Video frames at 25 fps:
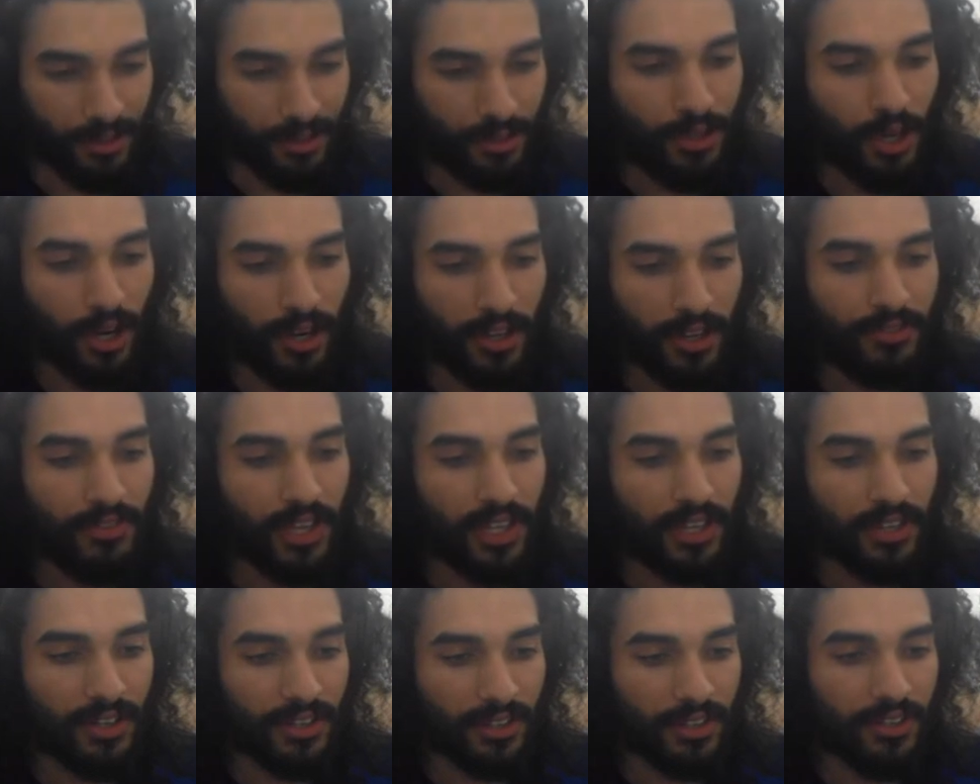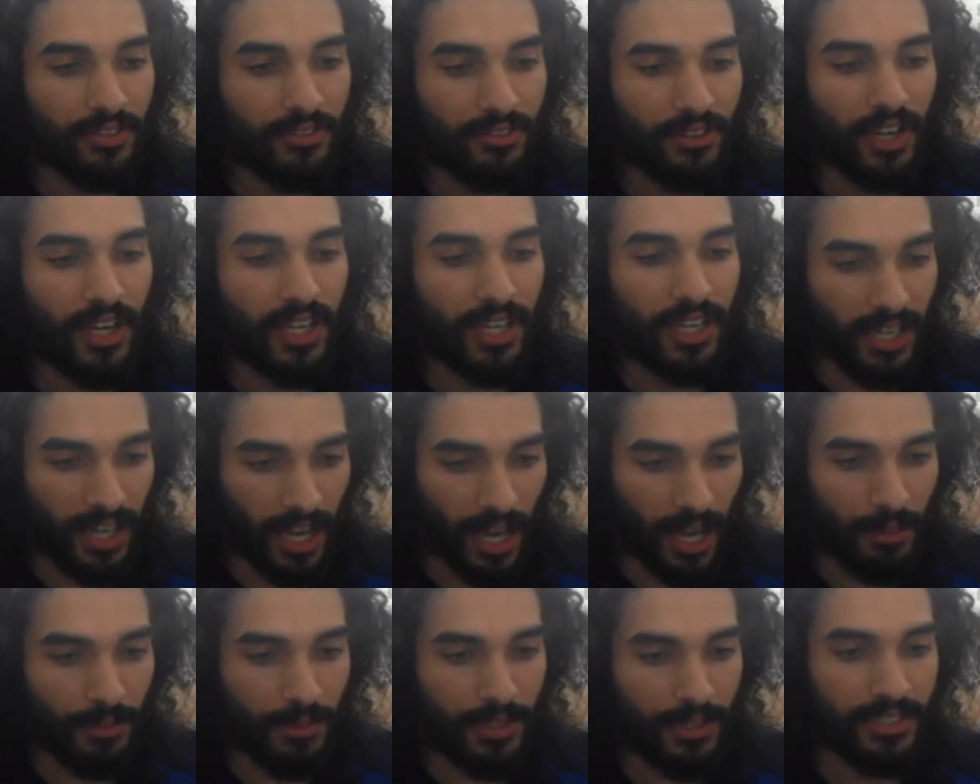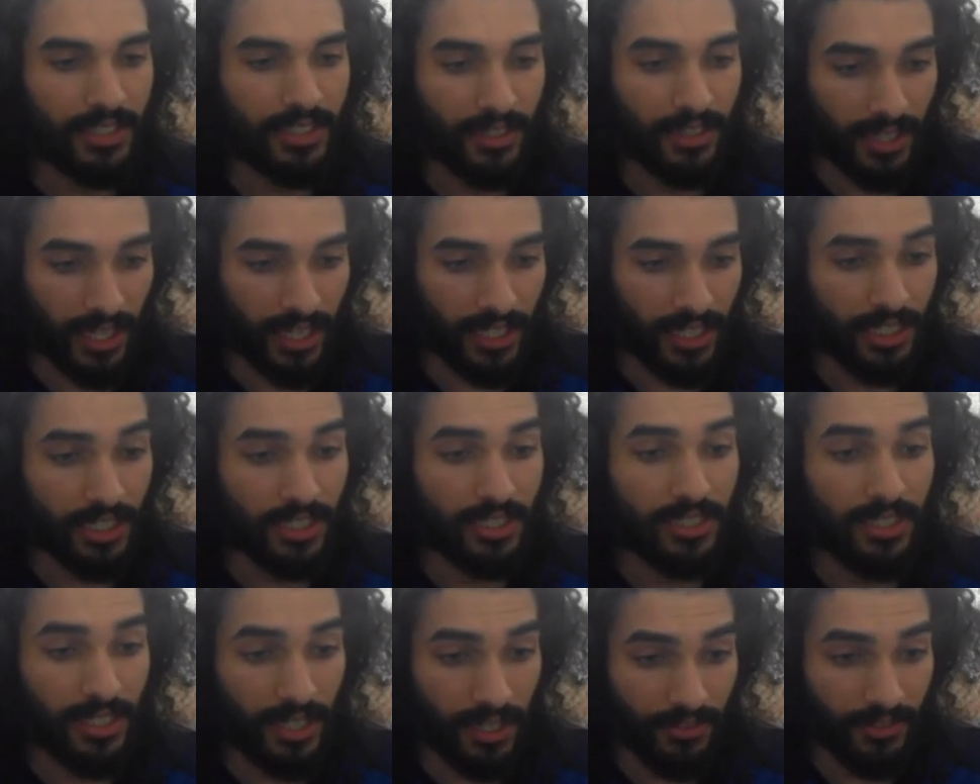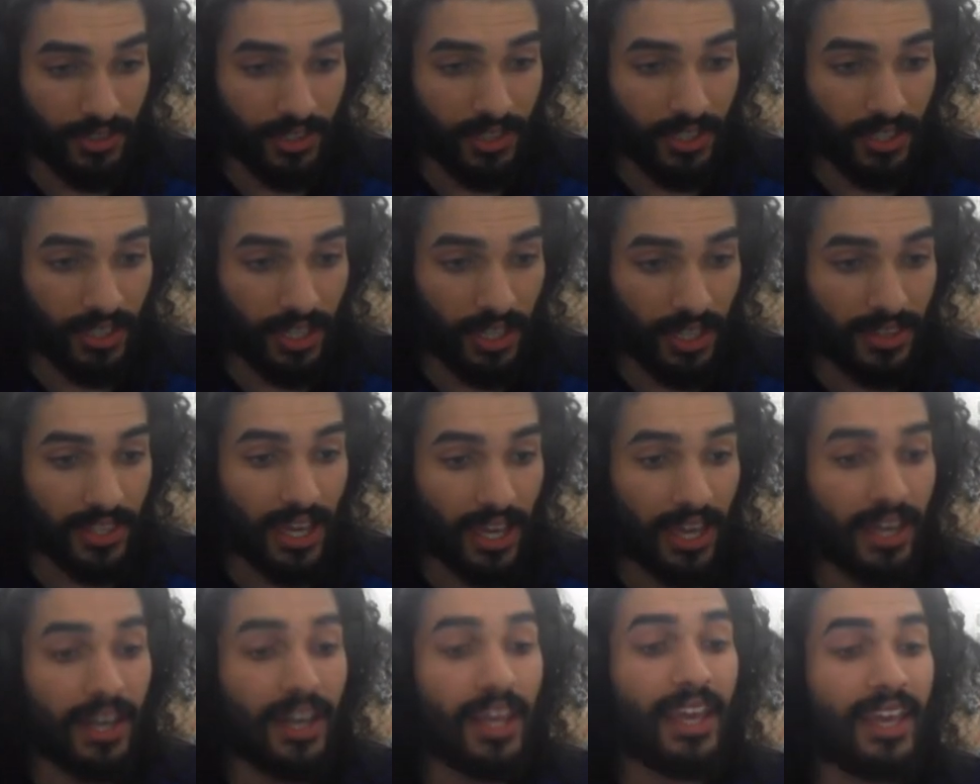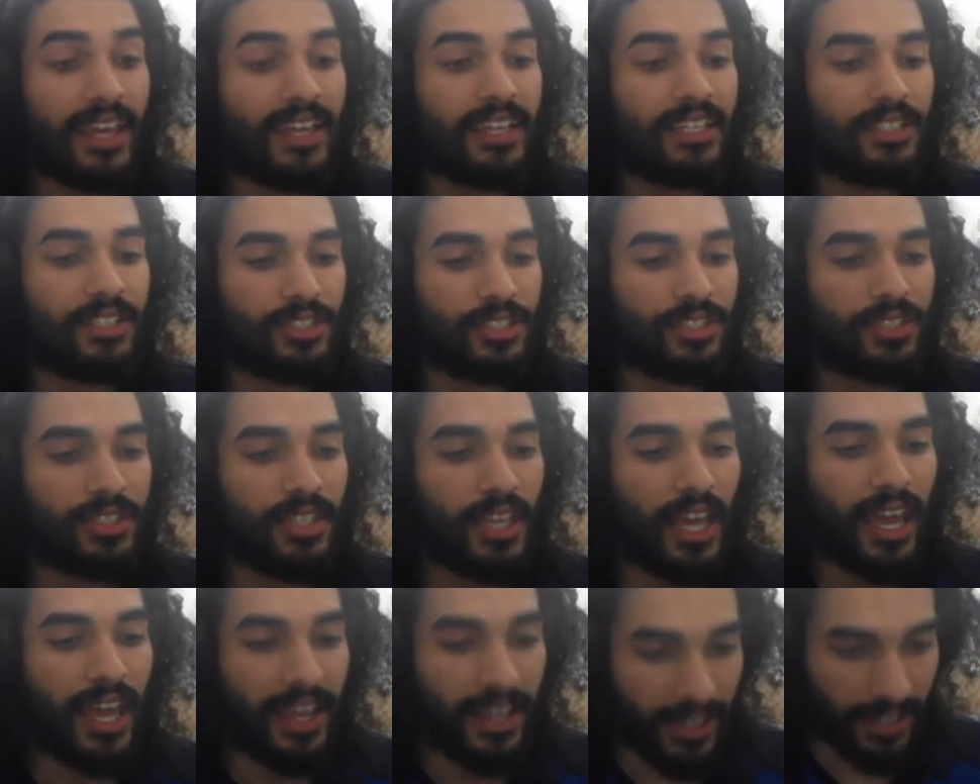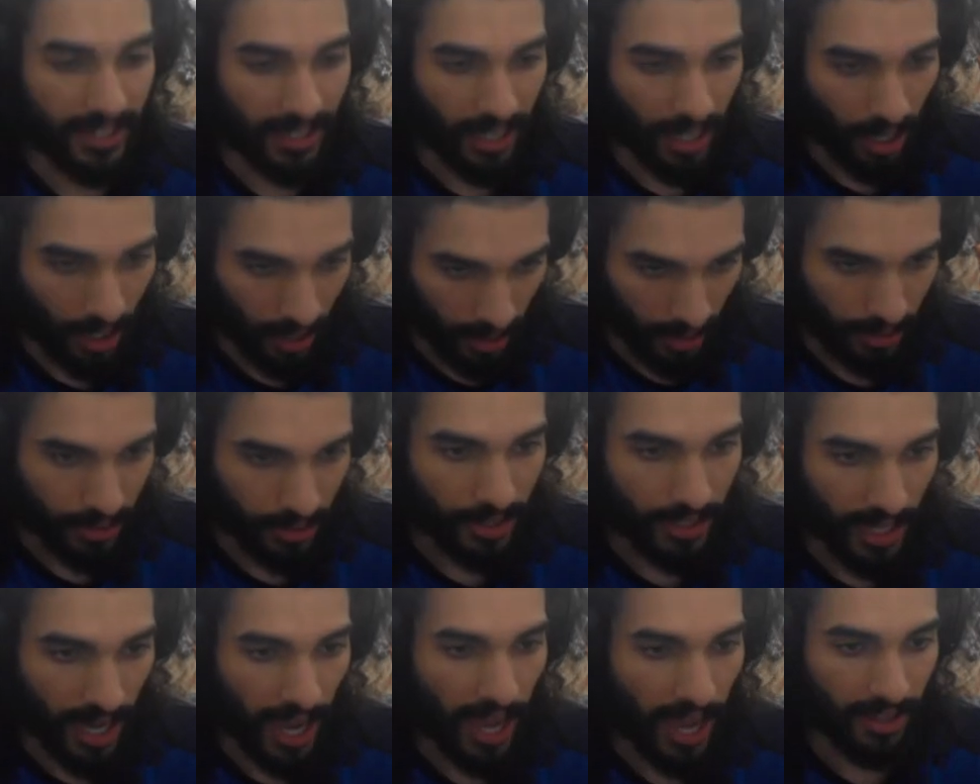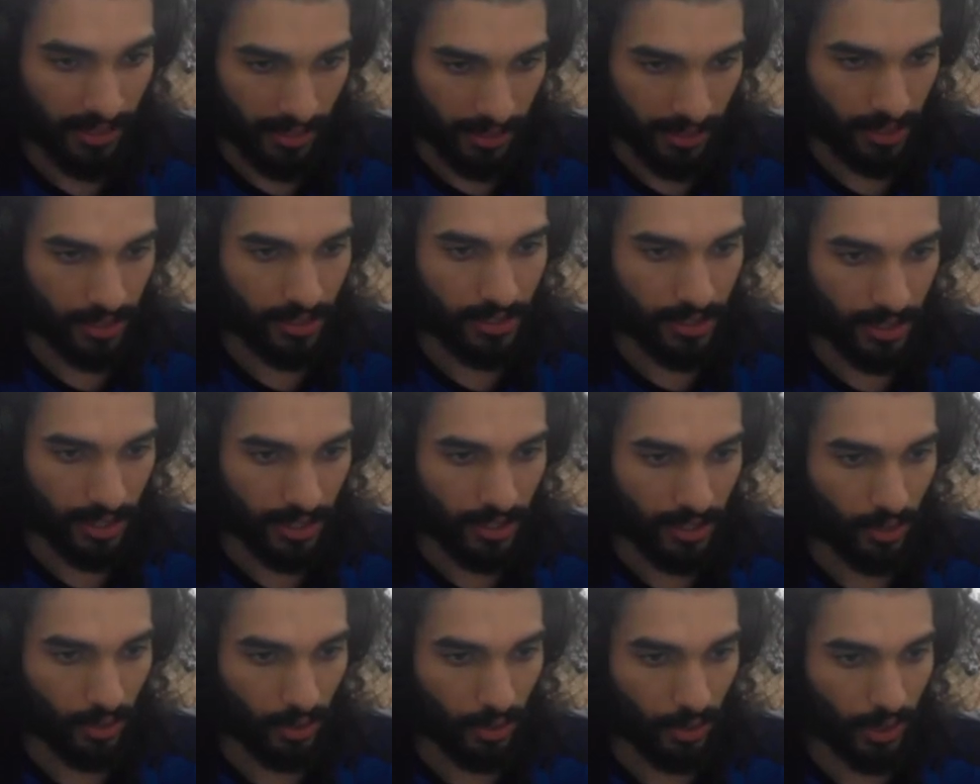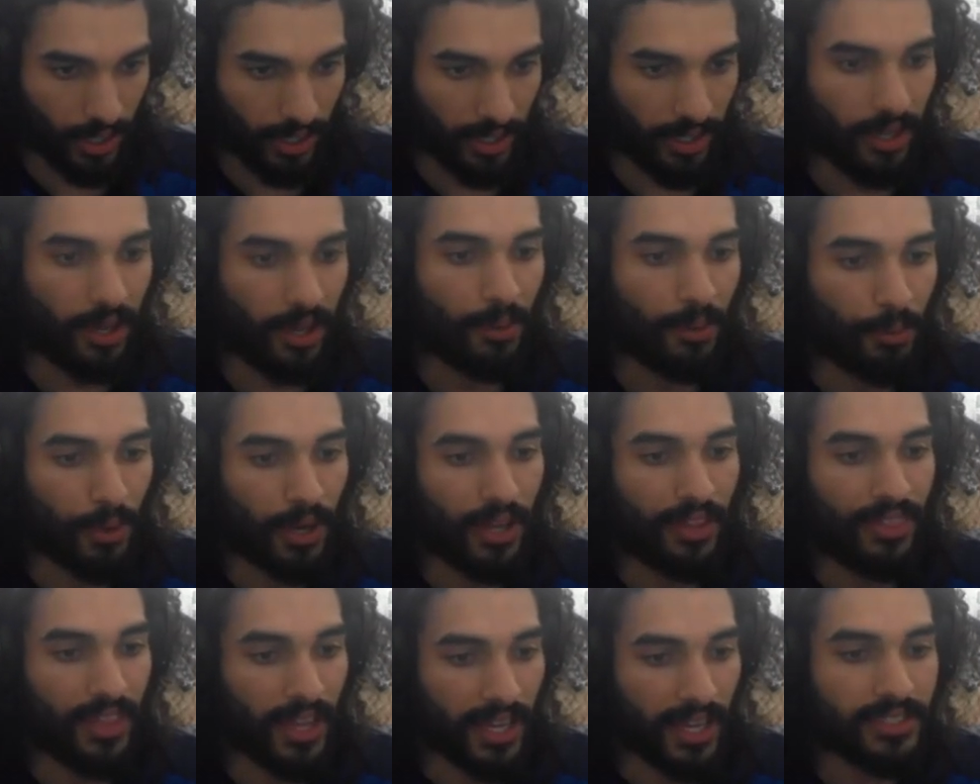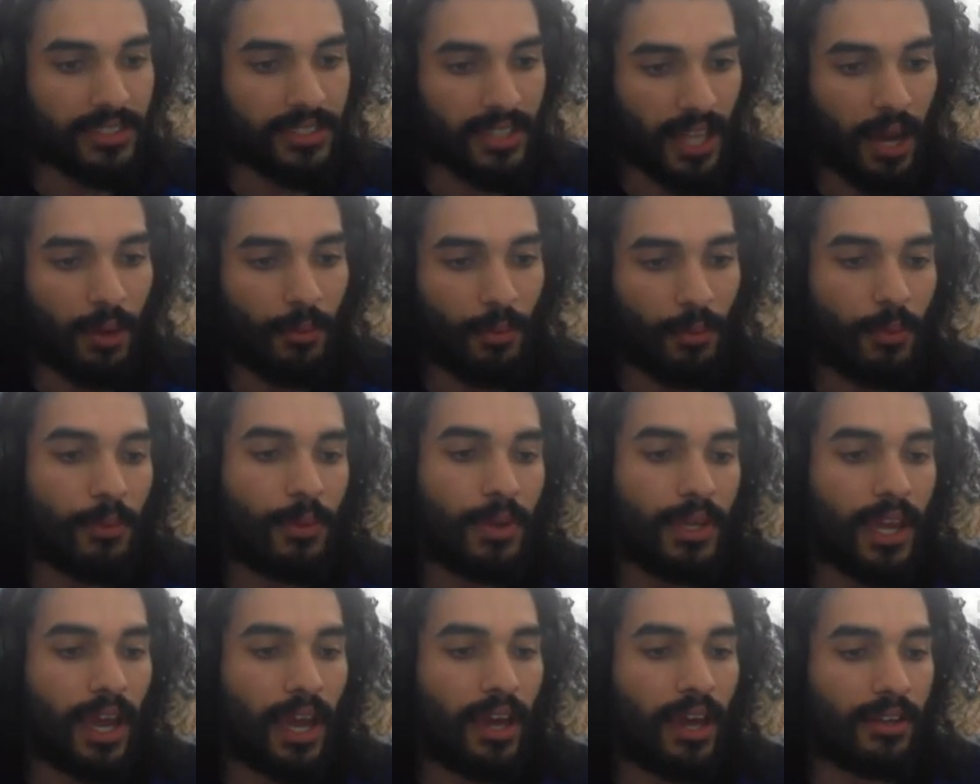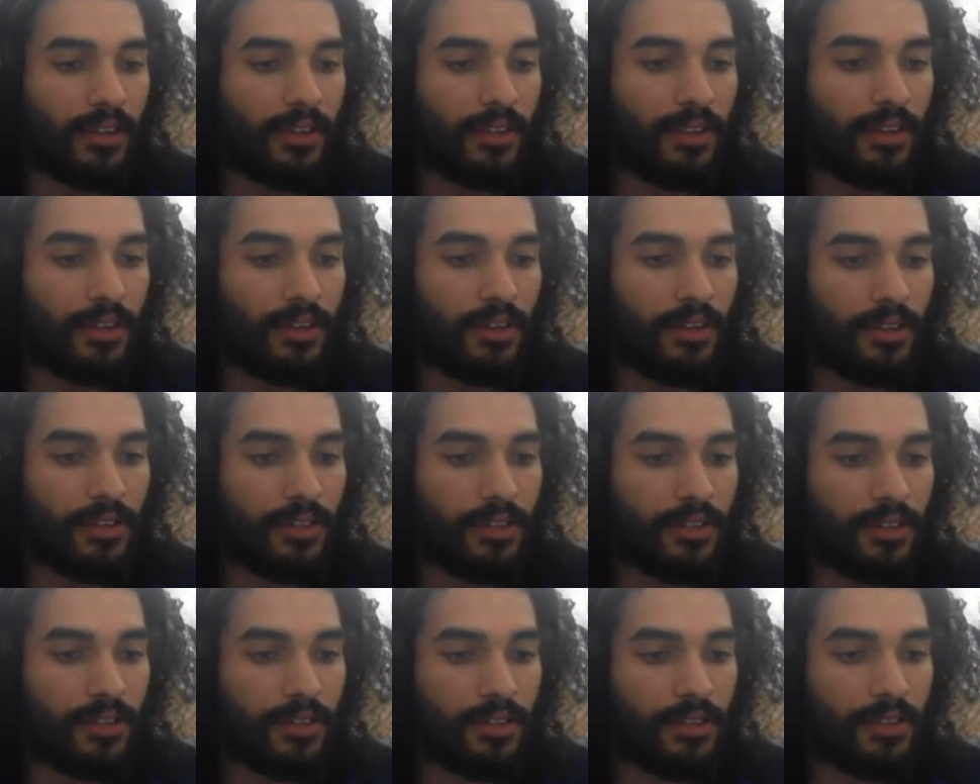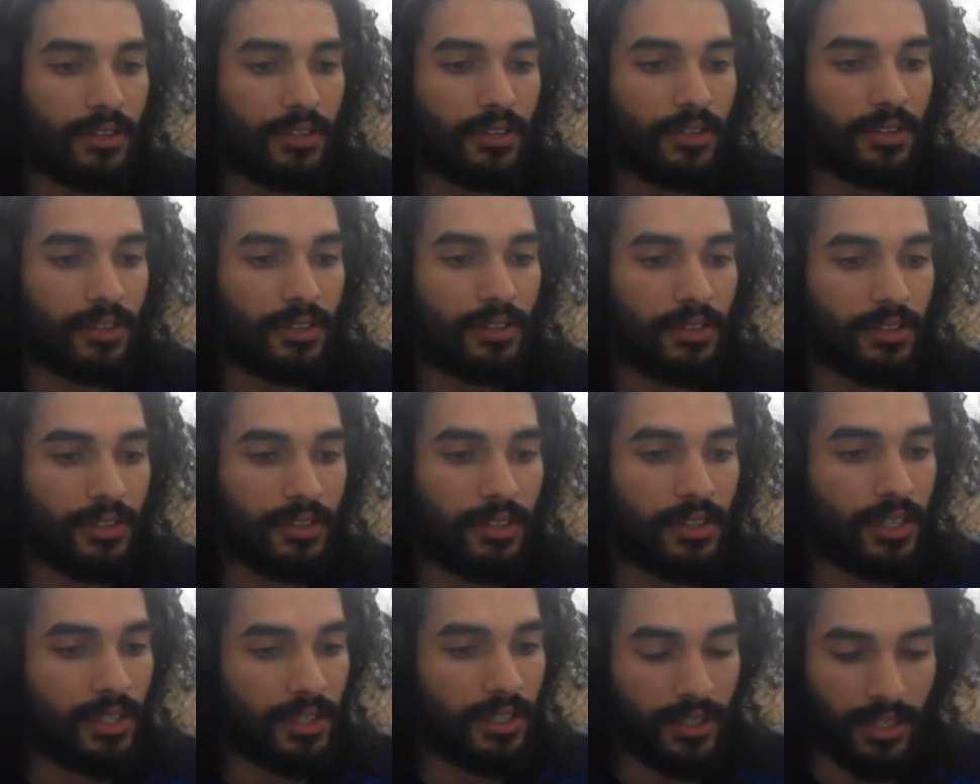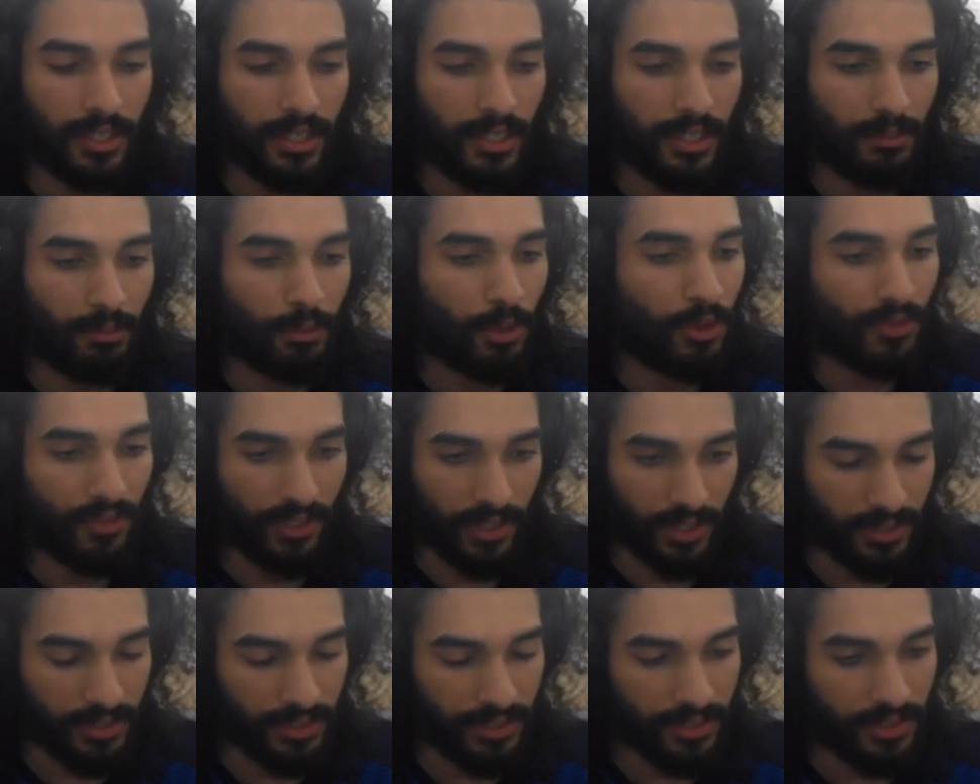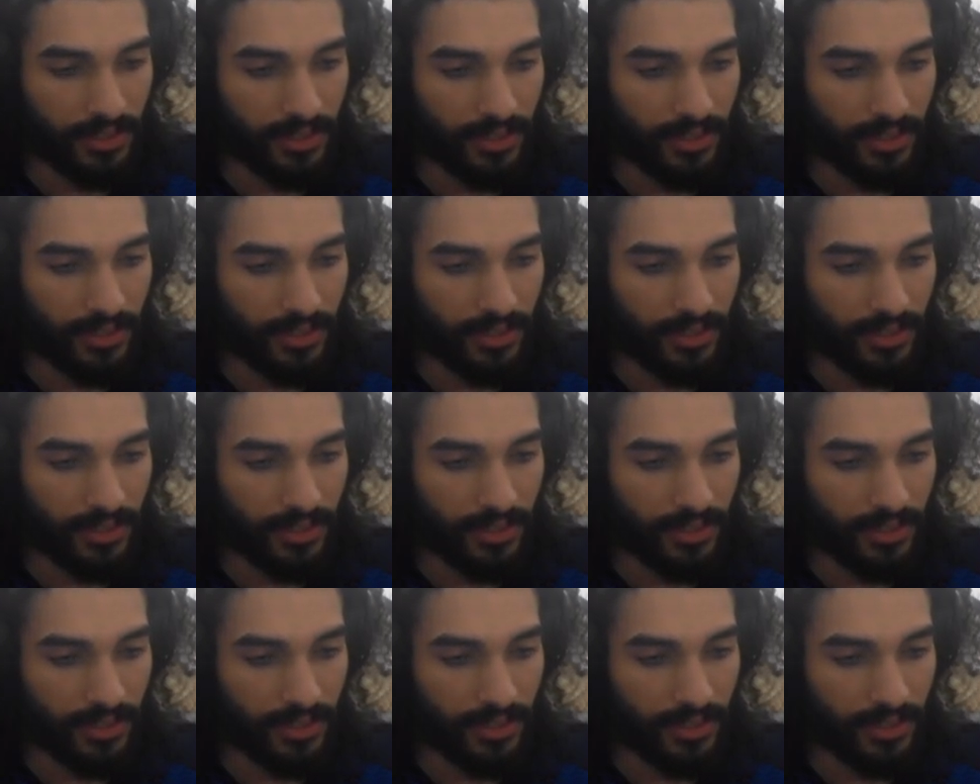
Darth Vader in the fucking comics and legends and everything like that is a ungodly Sith Lord, but that's not what we got in the movies.